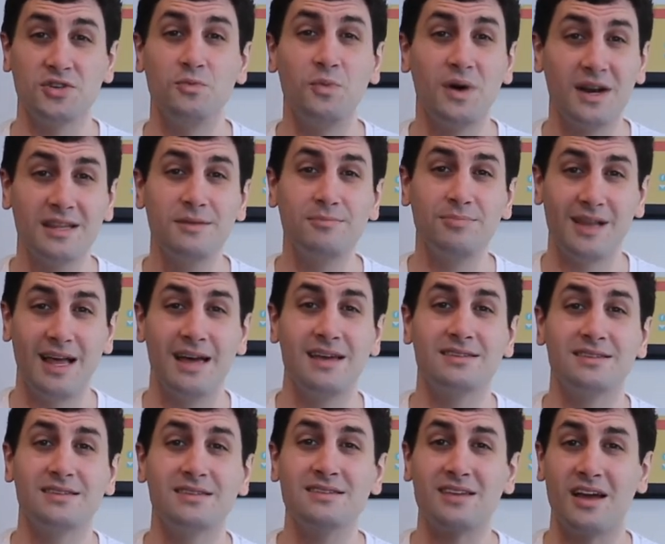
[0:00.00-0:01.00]
And one of the
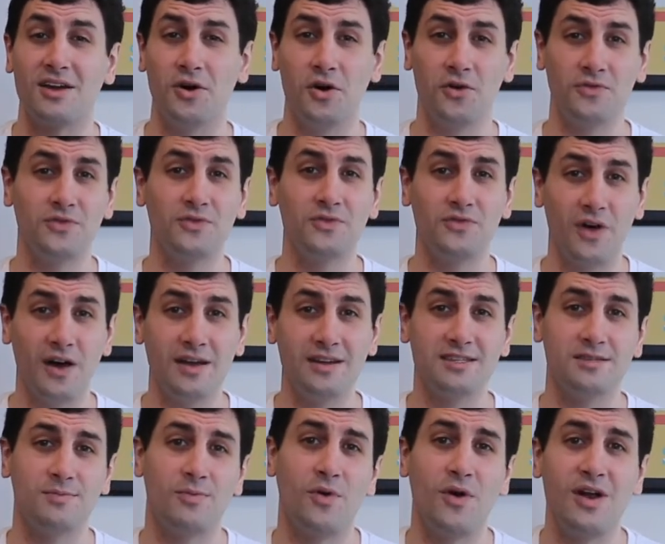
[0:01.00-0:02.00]
places I often find
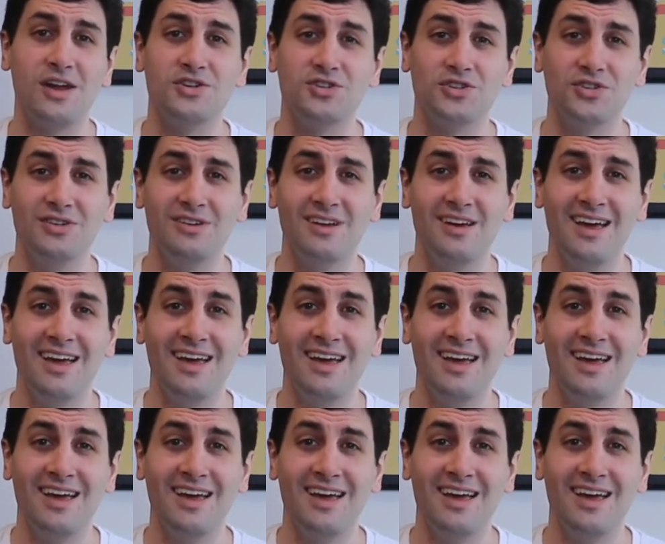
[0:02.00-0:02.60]
inspiration